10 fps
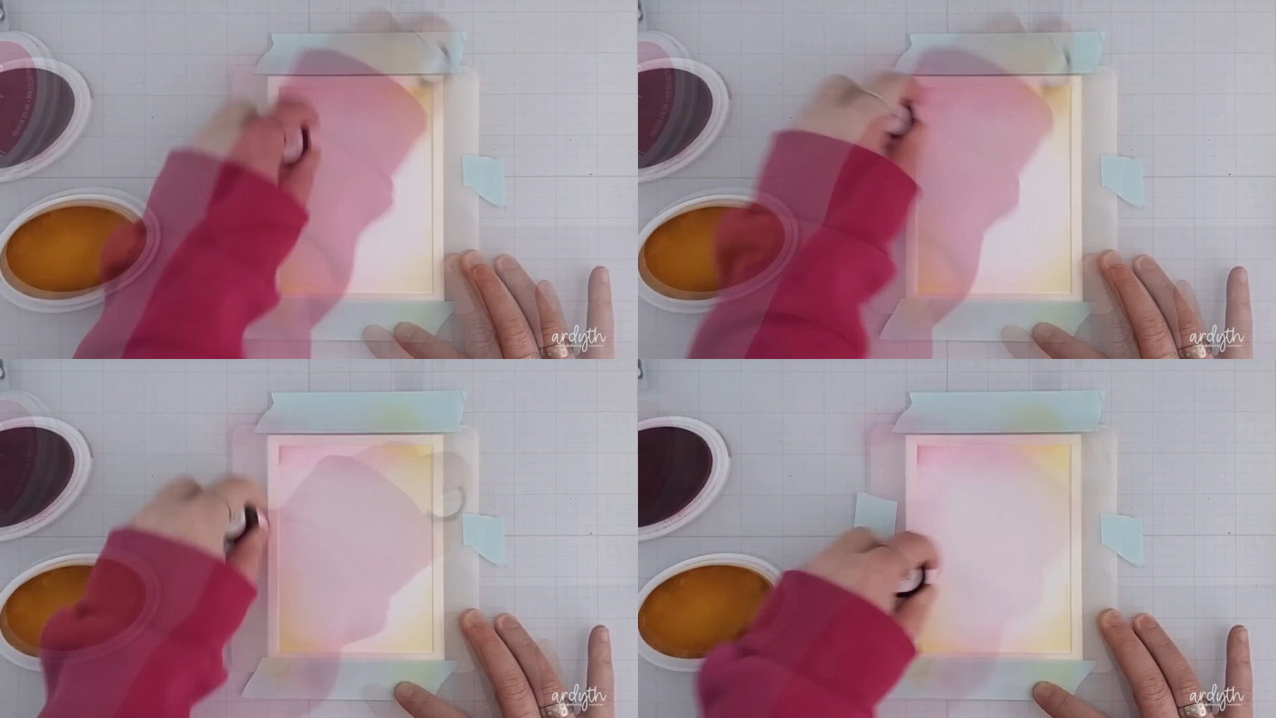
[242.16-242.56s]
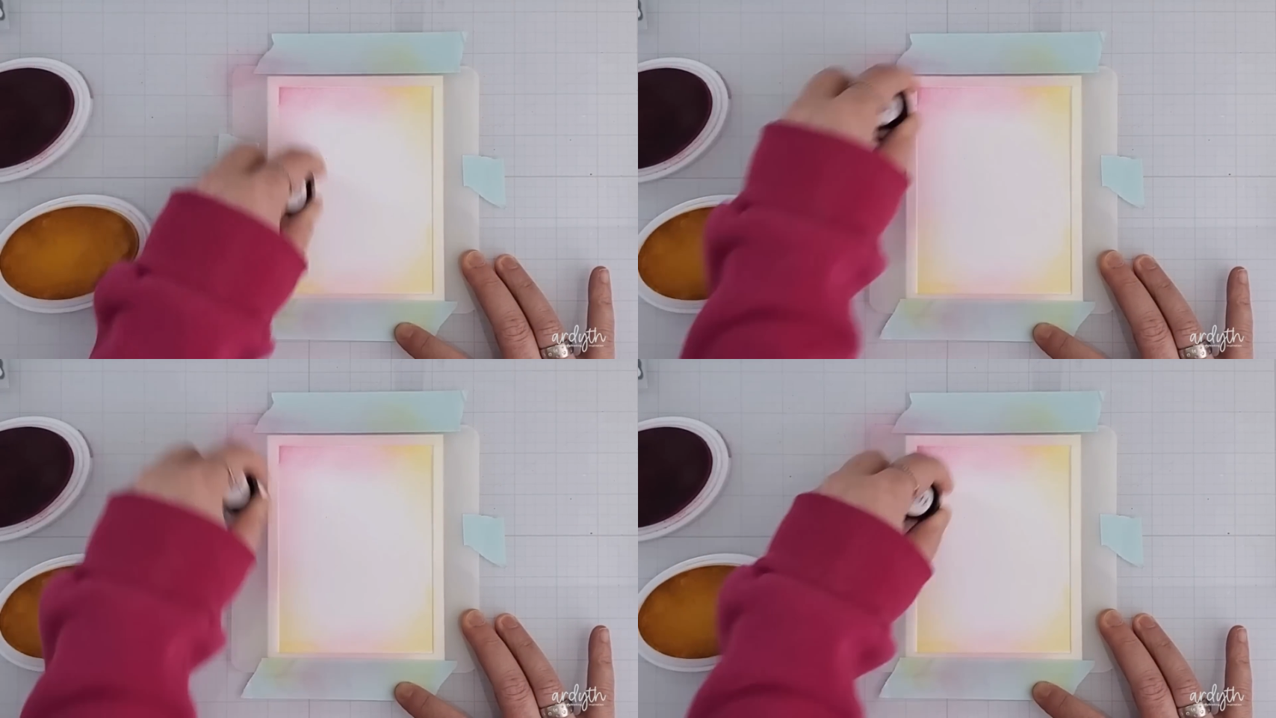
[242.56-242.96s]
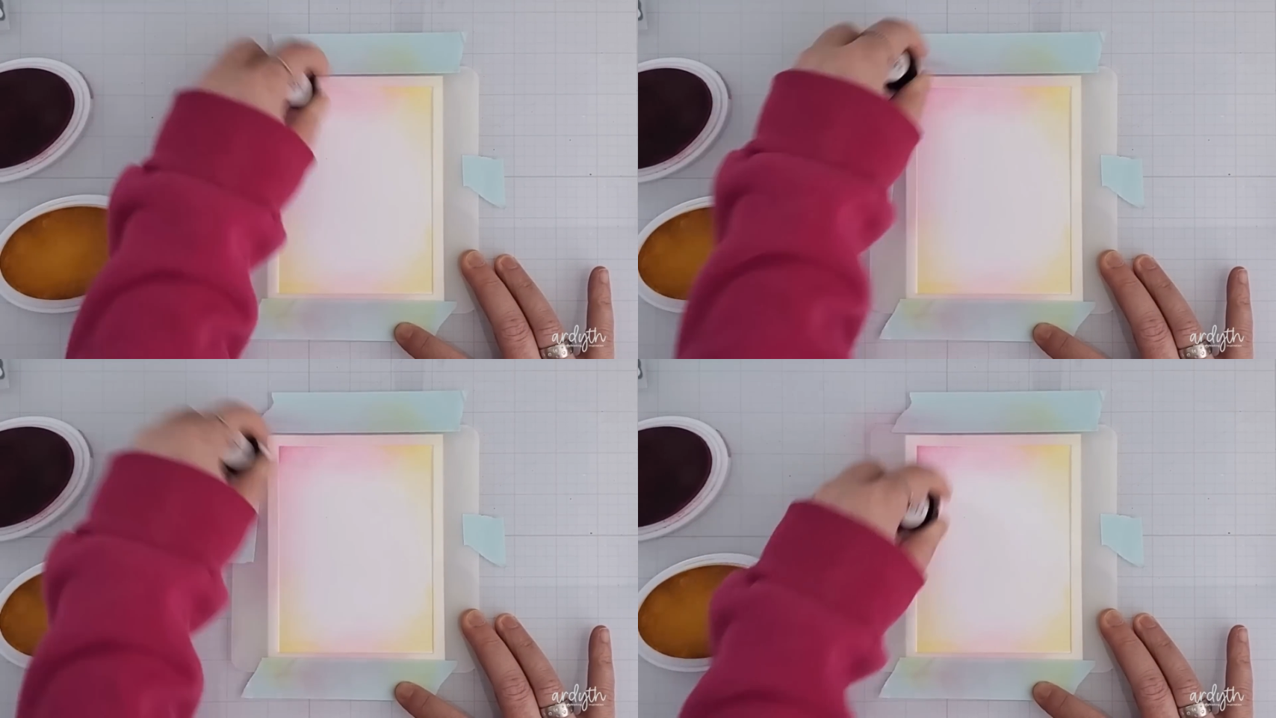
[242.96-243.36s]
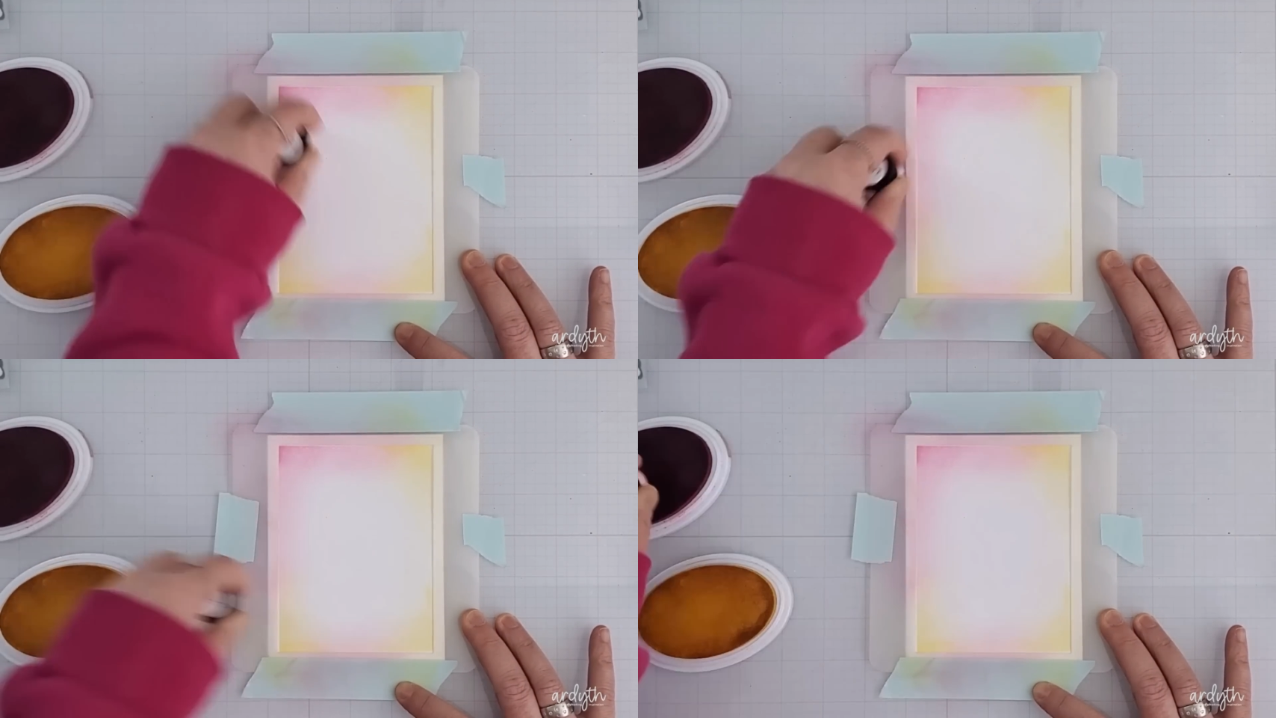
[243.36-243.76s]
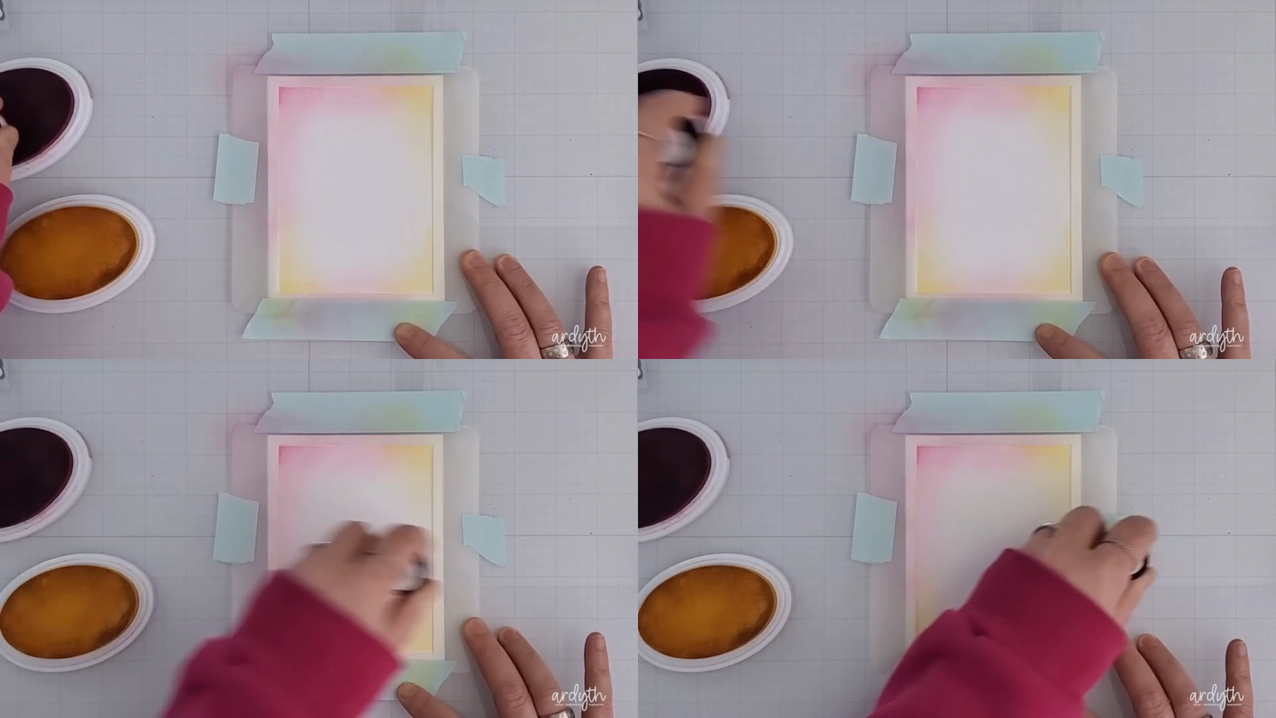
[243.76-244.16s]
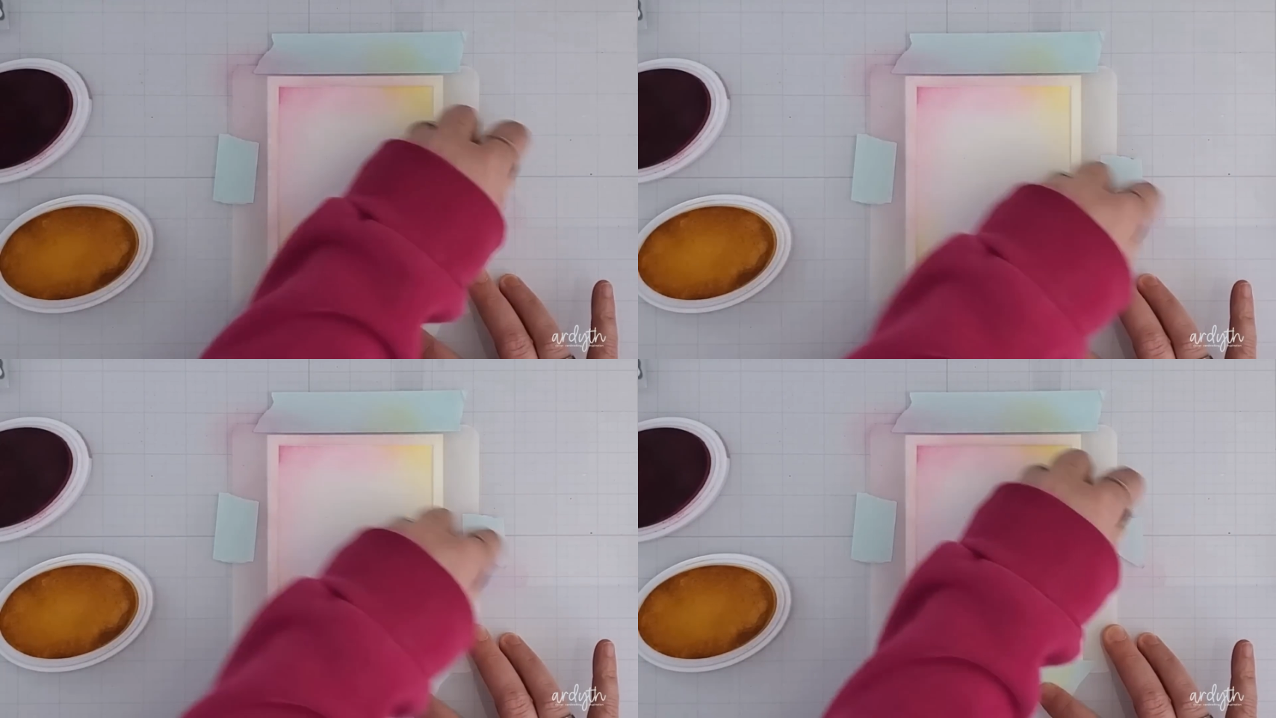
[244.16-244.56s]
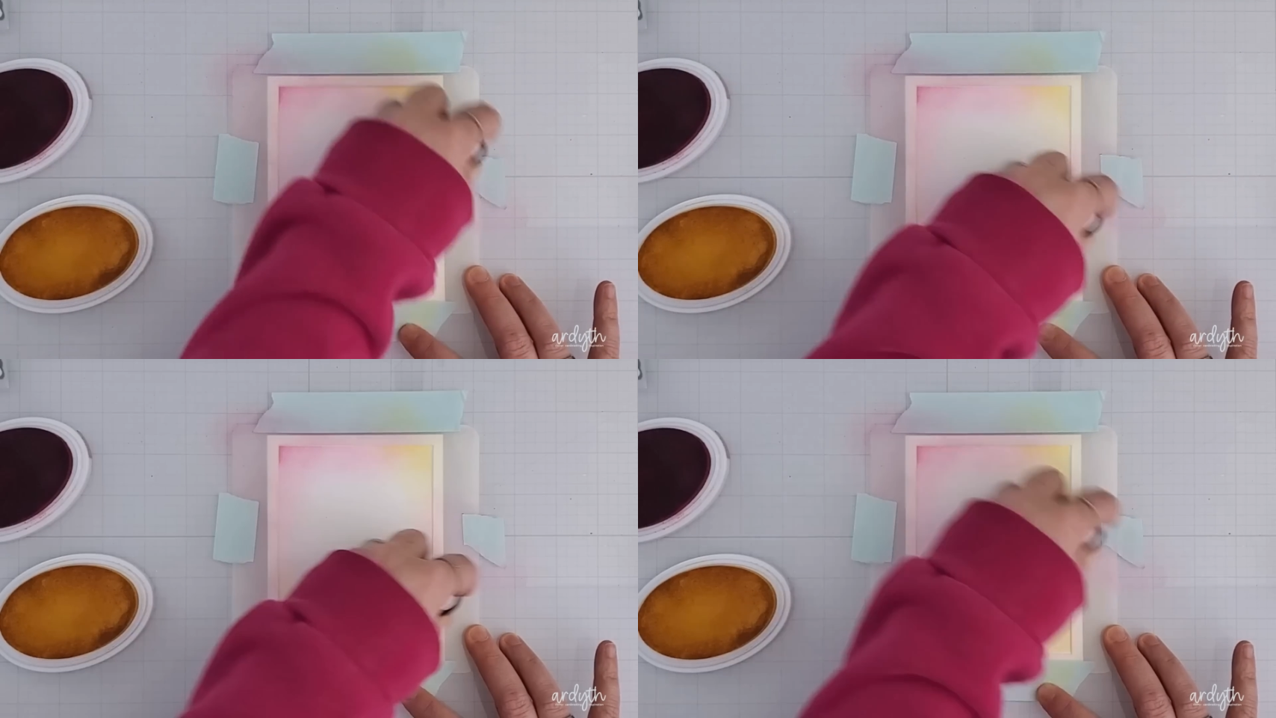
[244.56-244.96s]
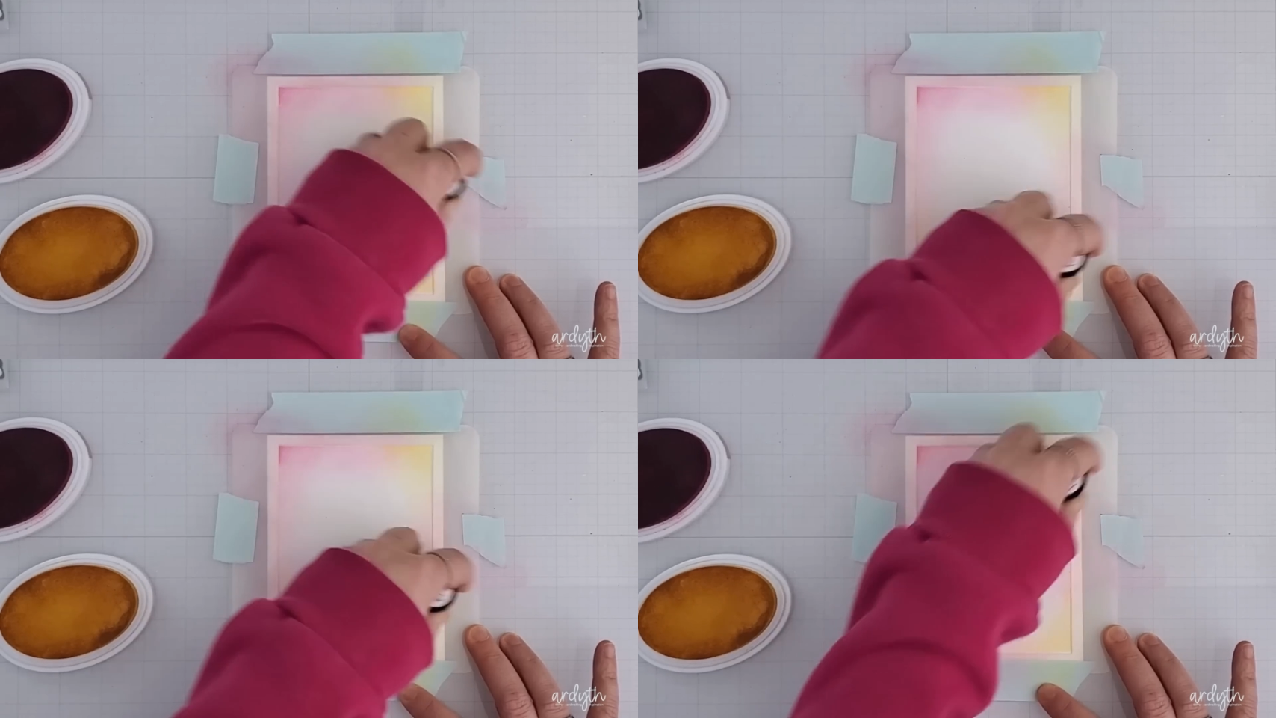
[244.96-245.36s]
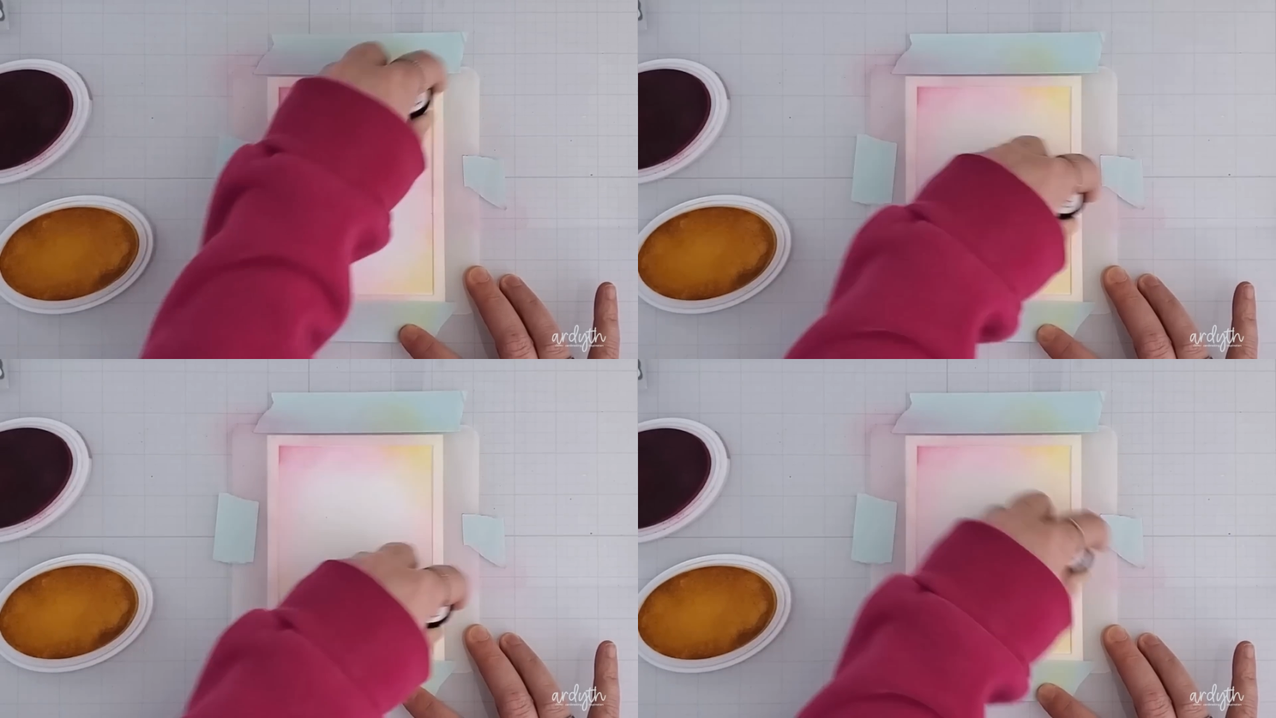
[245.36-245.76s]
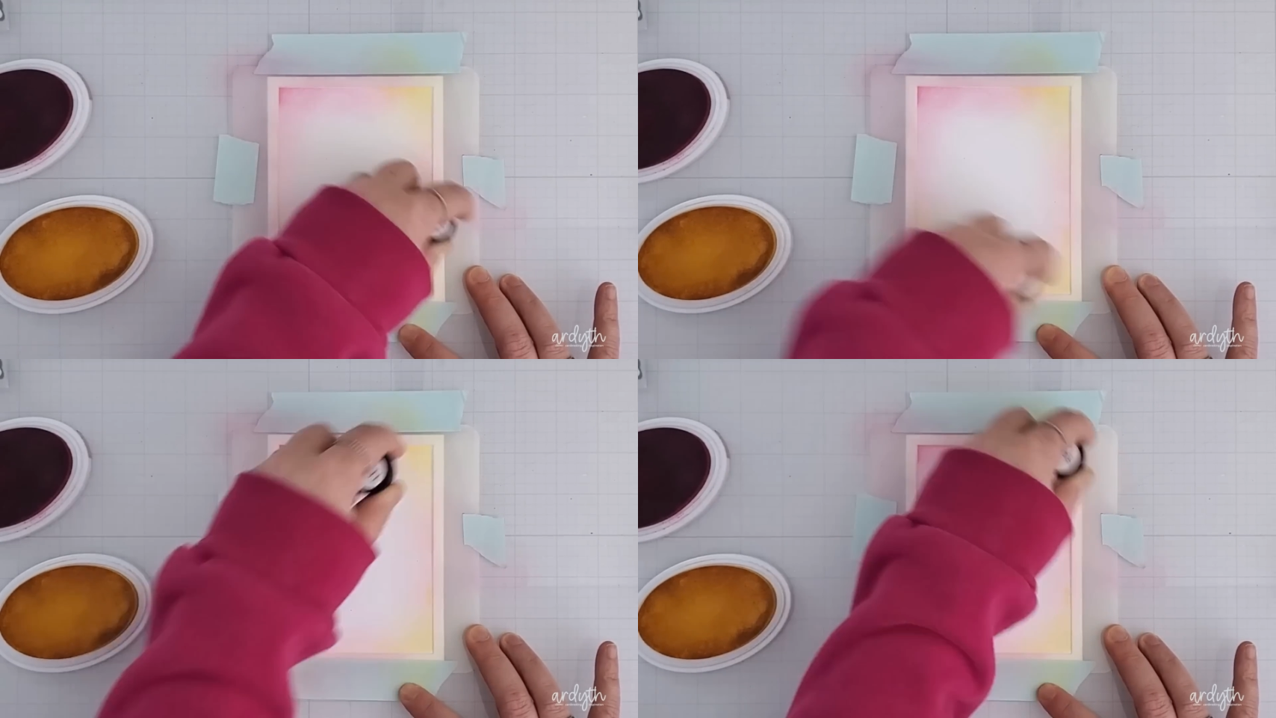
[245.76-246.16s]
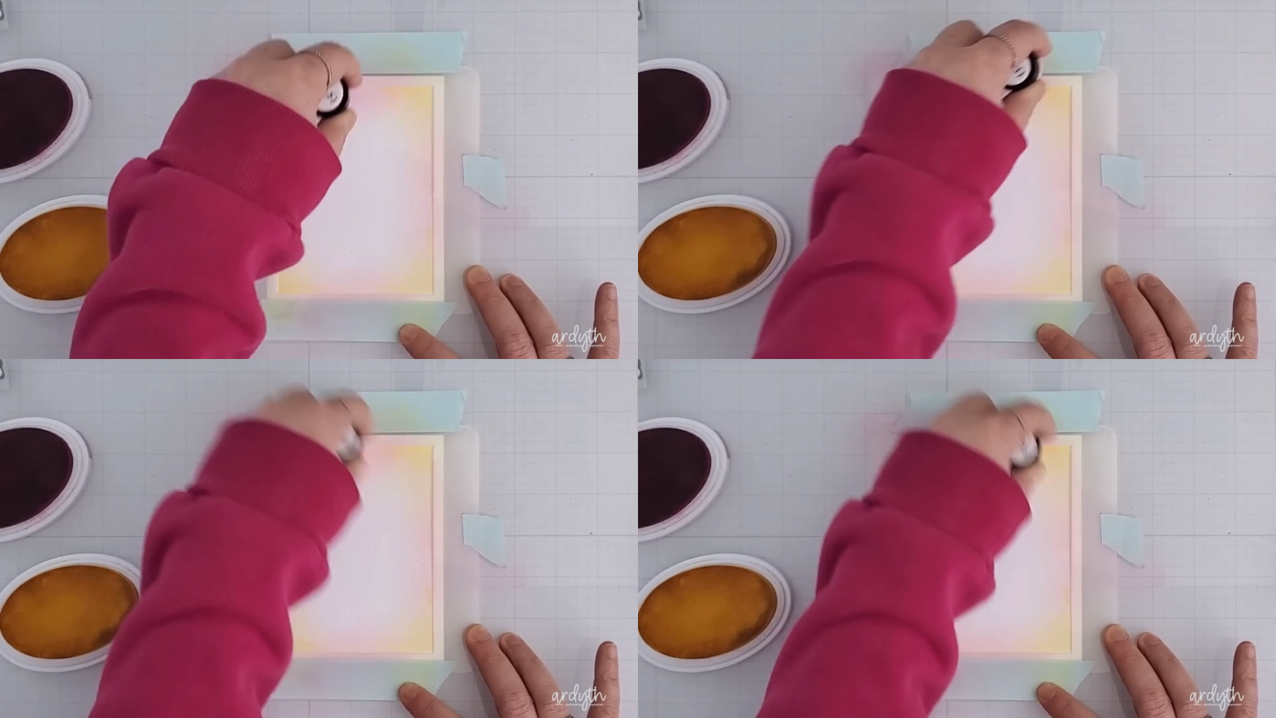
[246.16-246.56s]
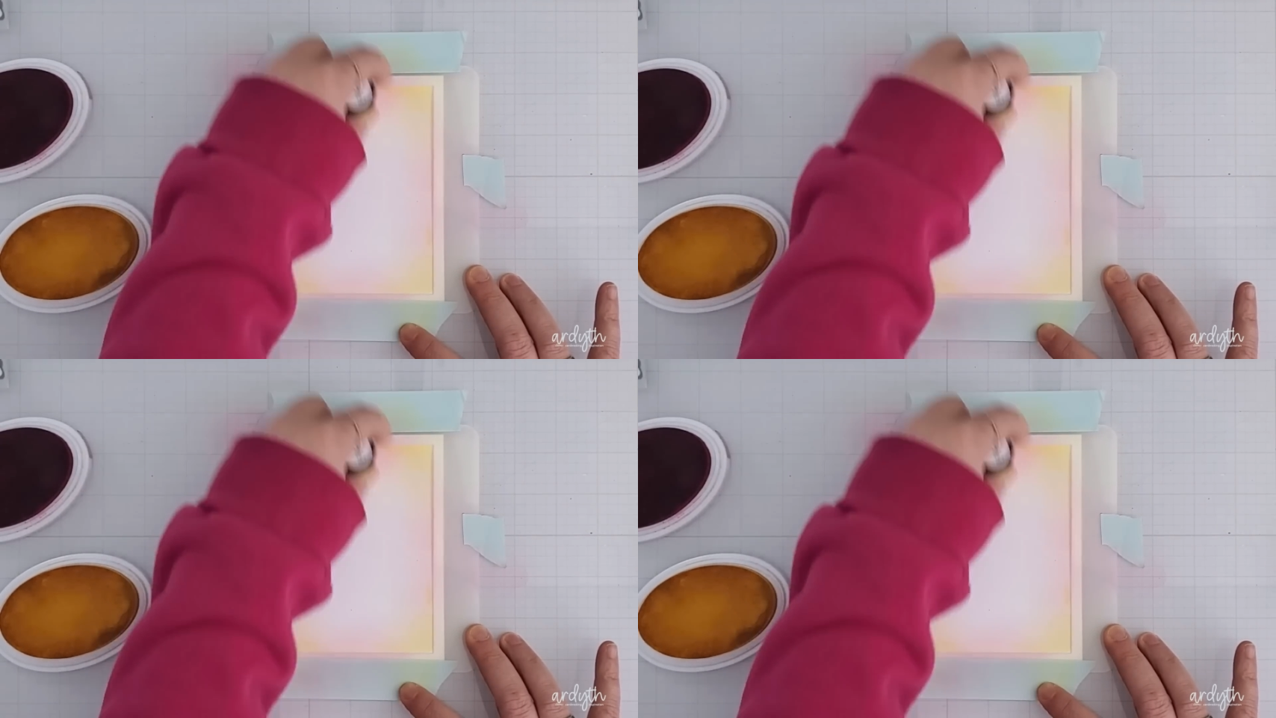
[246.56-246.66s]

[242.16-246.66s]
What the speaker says: [unreadable: no face in view]